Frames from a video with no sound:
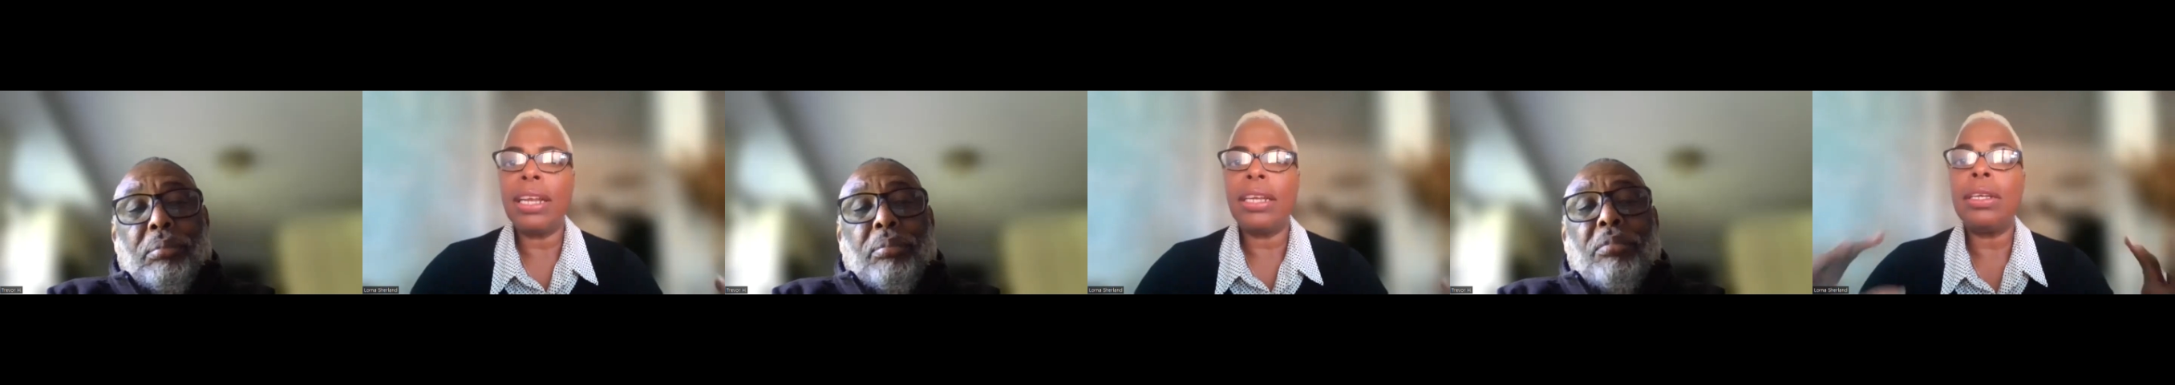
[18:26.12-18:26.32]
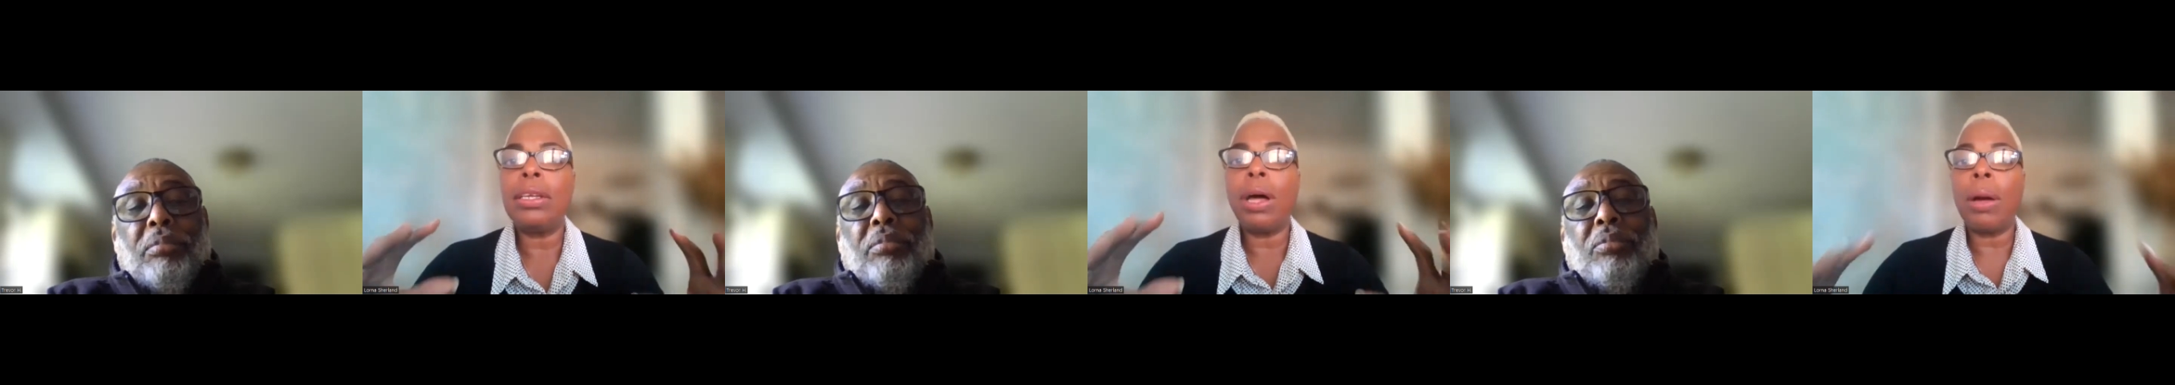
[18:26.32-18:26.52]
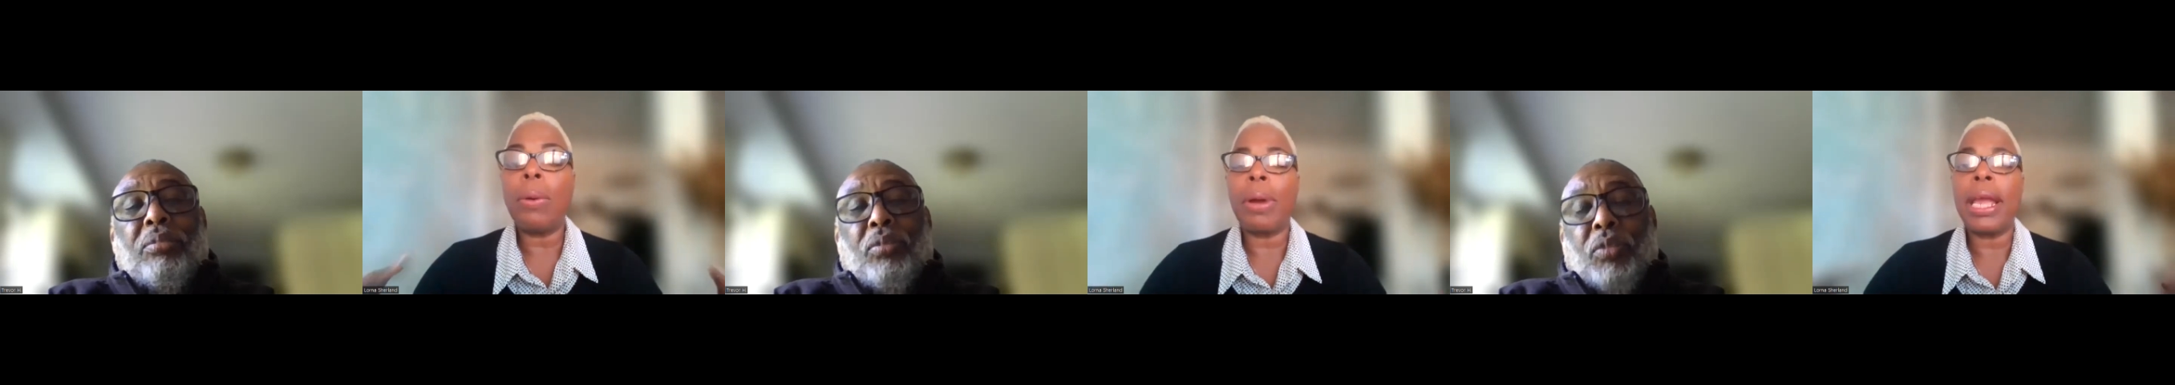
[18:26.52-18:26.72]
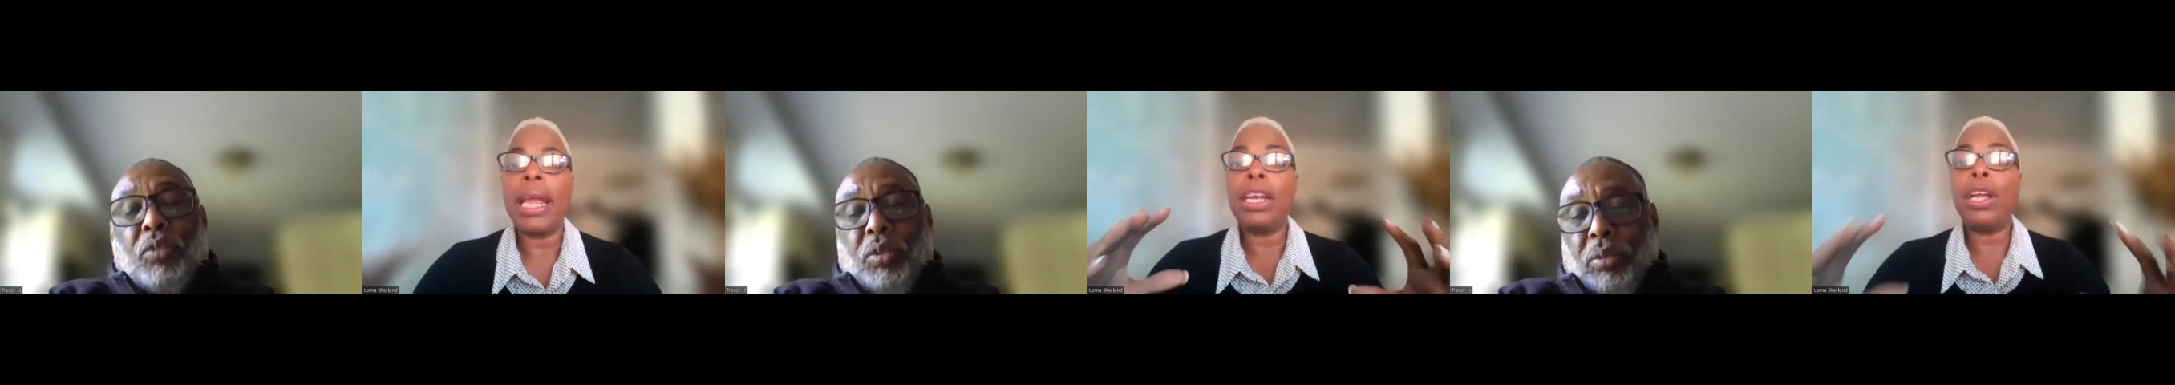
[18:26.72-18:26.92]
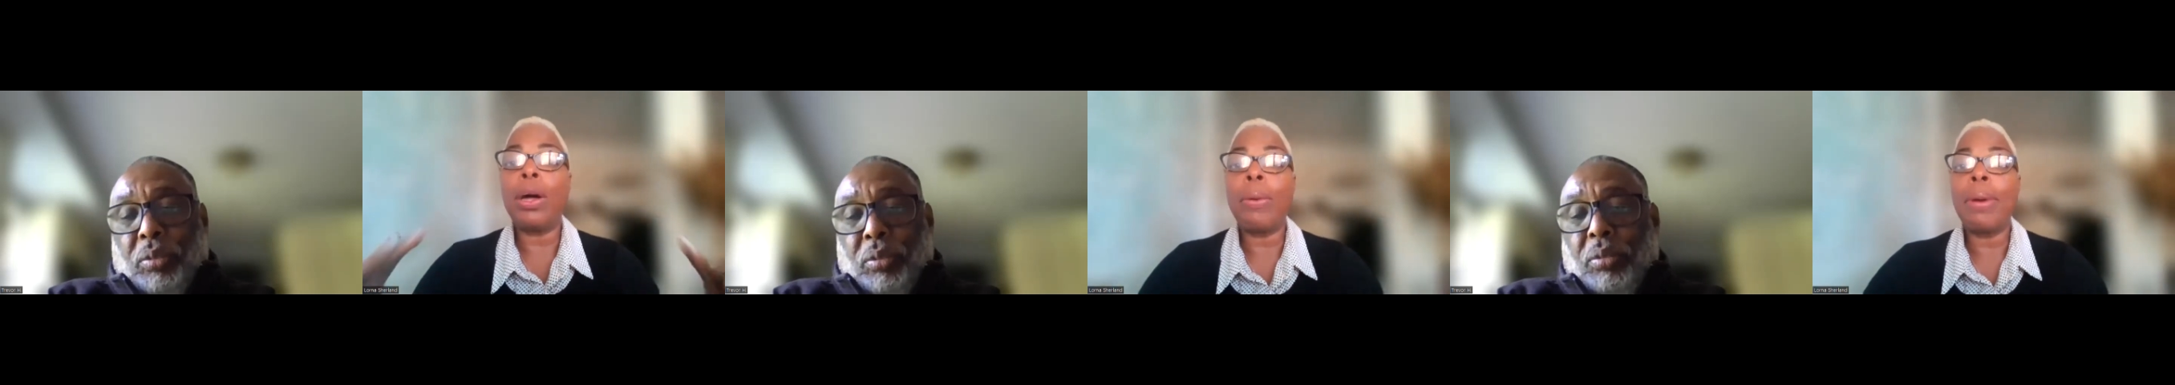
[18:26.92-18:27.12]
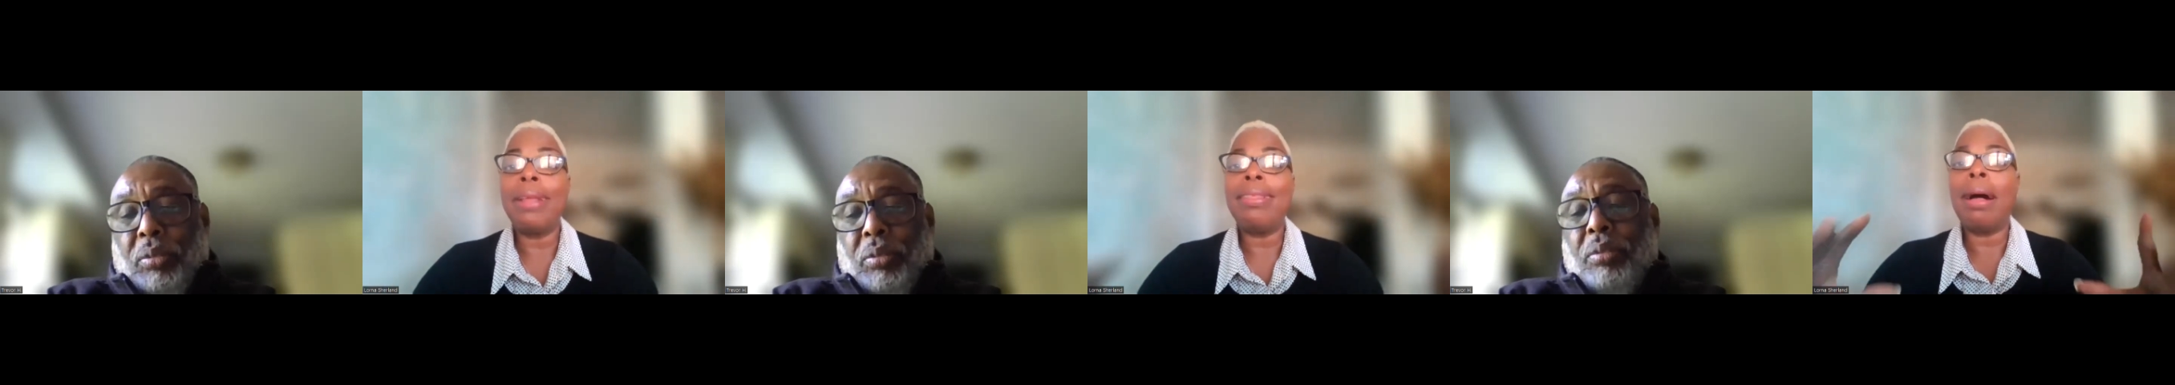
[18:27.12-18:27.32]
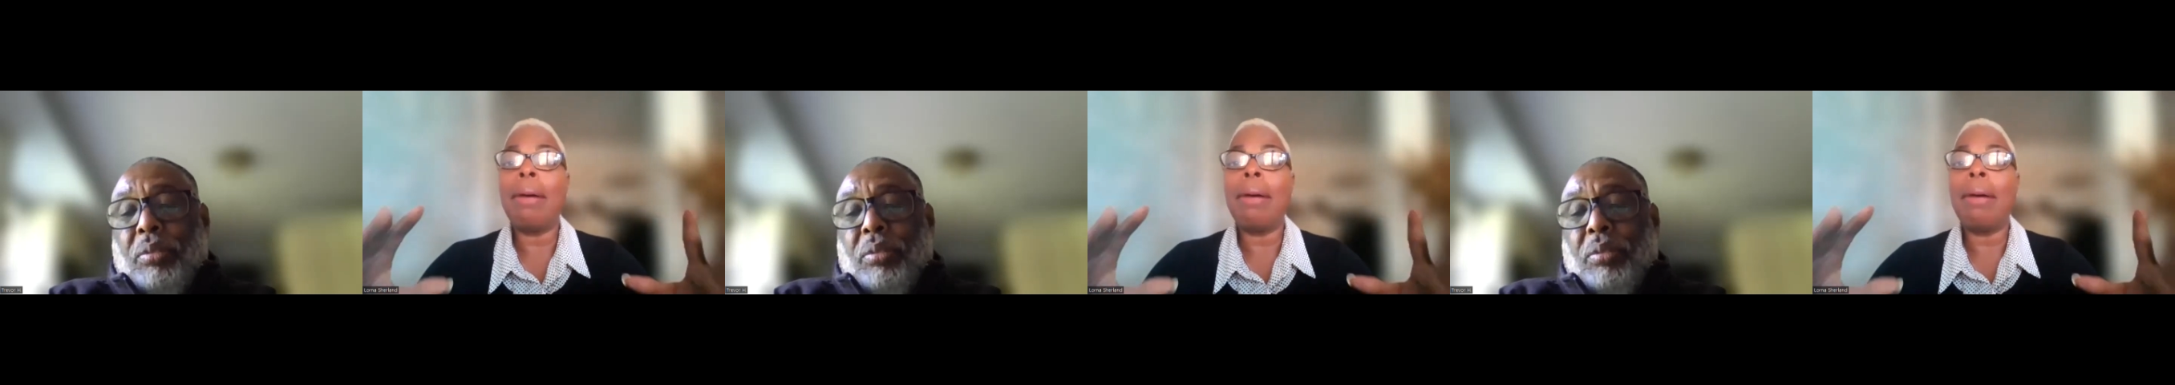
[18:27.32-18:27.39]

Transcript: in low in lowering